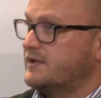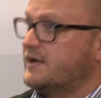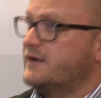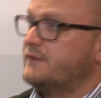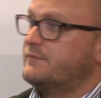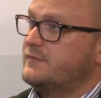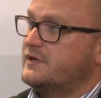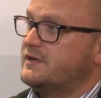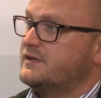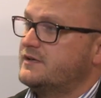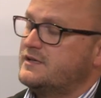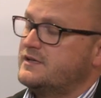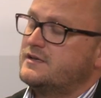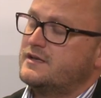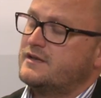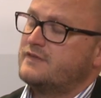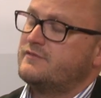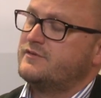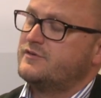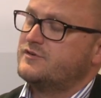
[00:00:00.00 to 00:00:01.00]

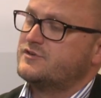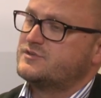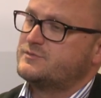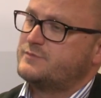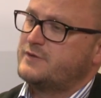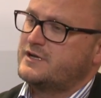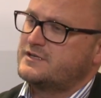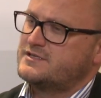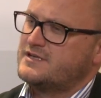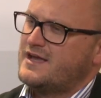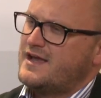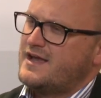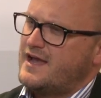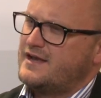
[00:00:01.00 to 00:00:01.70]
in every respect.